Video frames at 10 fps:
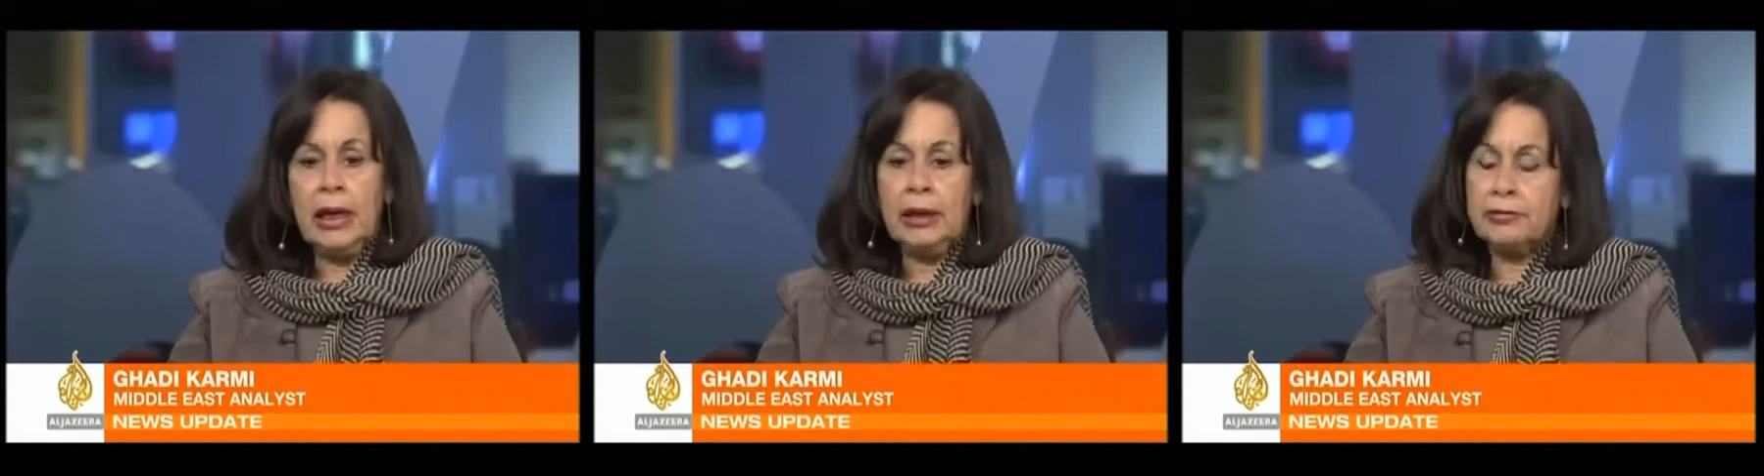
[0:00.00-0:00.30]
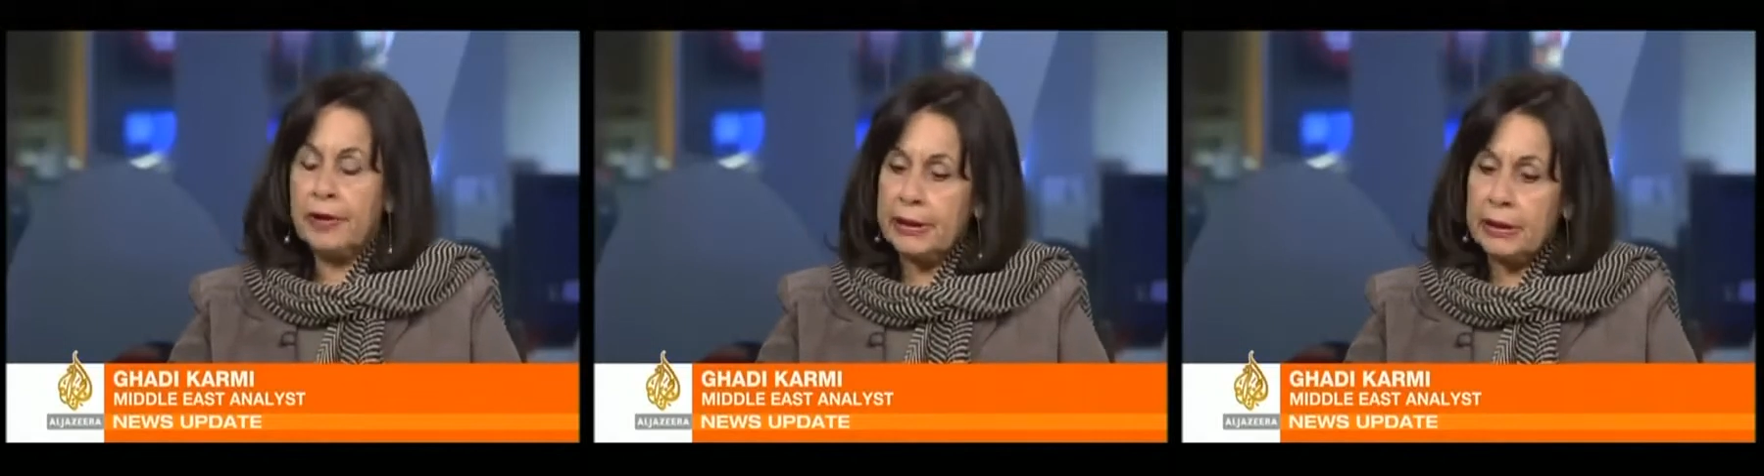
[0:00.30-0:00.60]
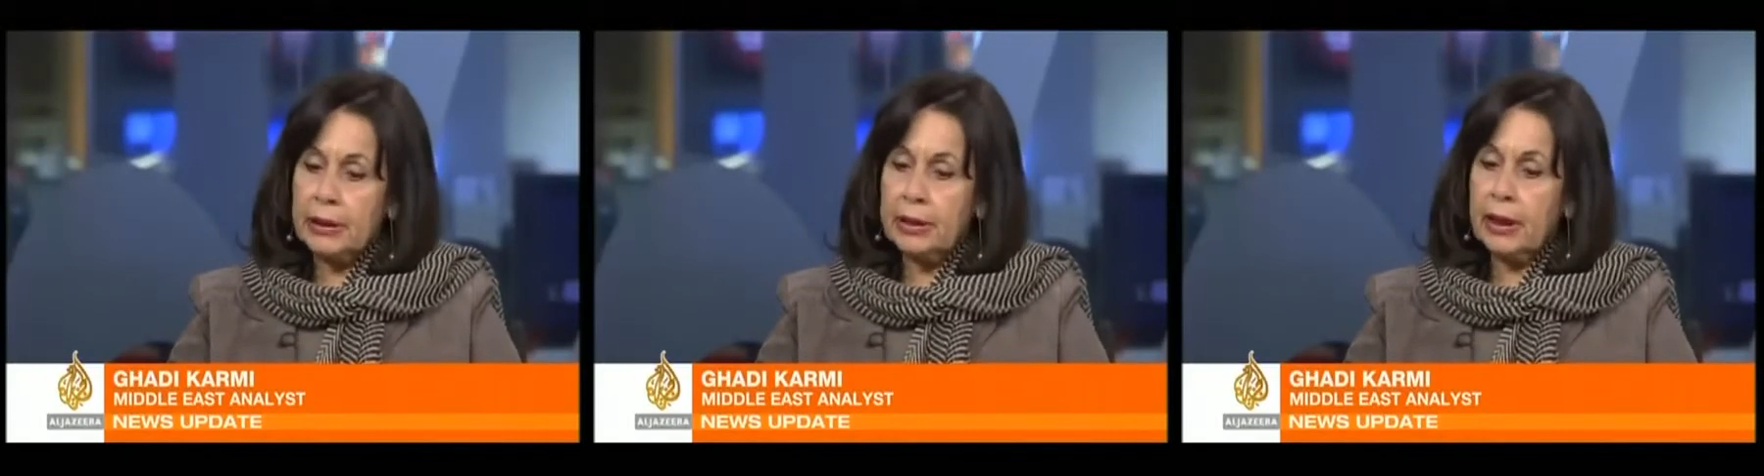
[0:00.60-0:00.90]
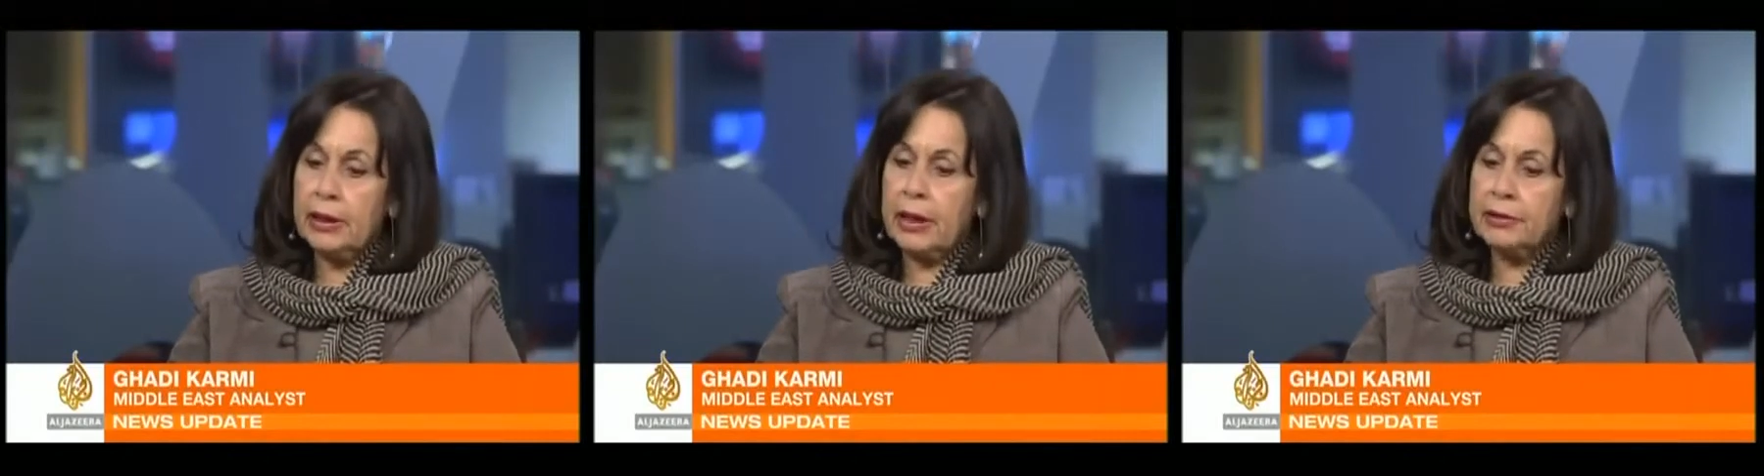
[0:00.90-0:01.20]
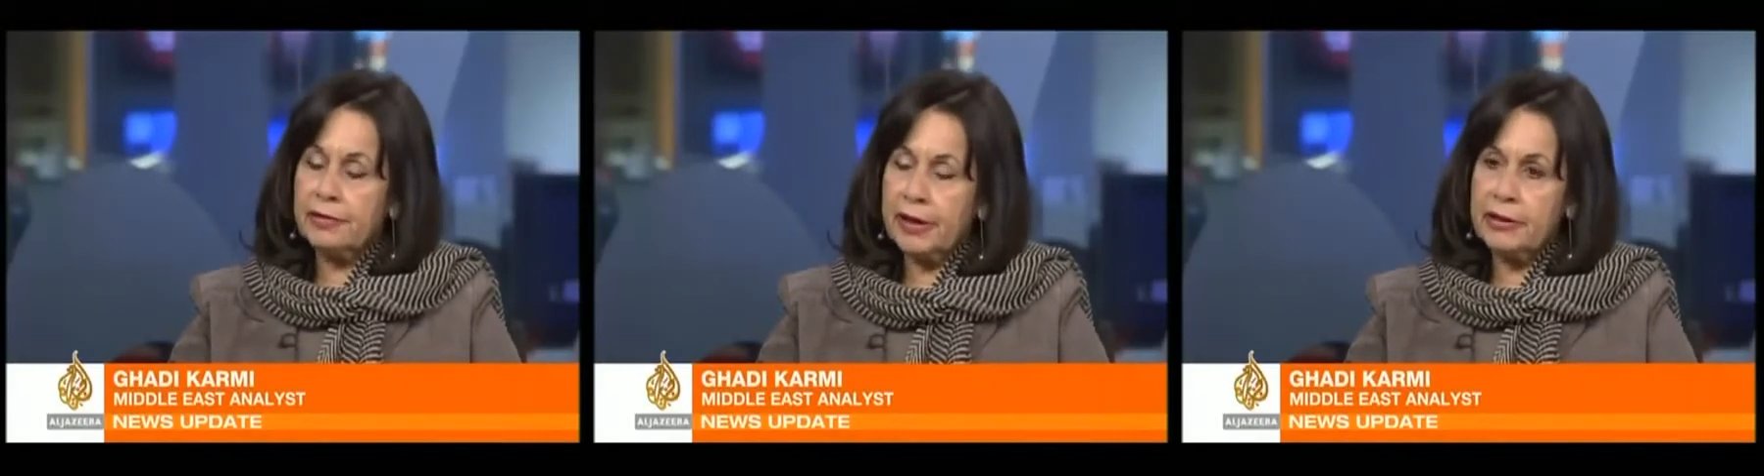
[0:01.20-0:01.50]
and frankly, I
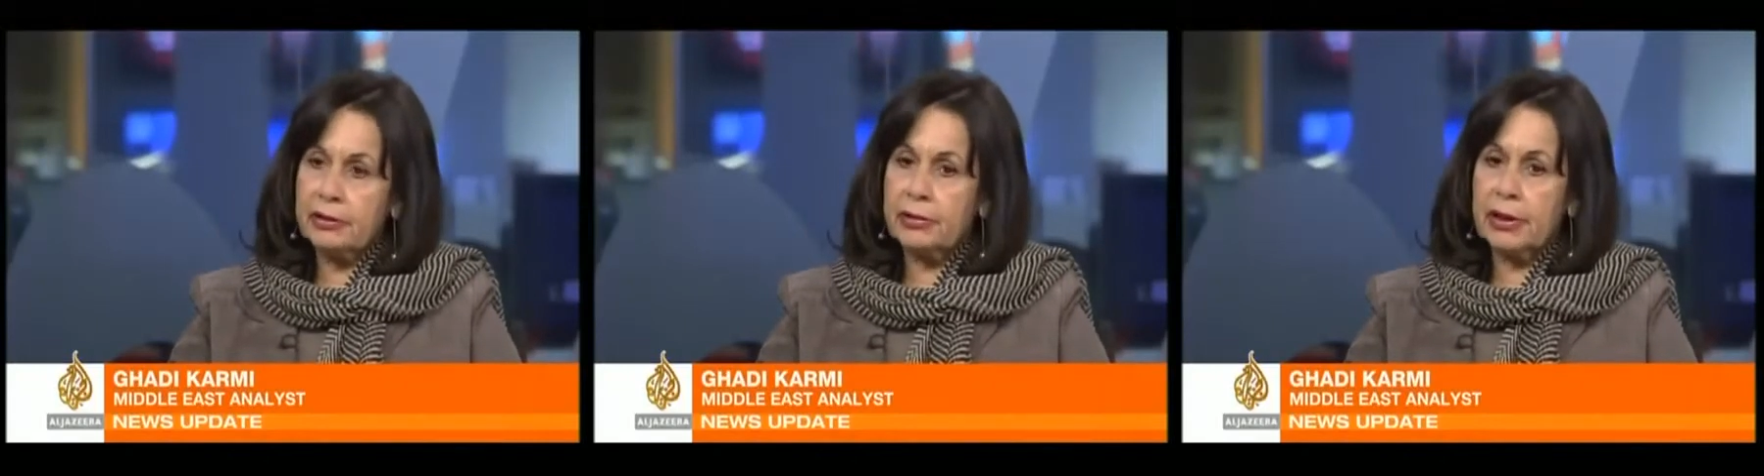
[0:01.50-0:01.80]
find it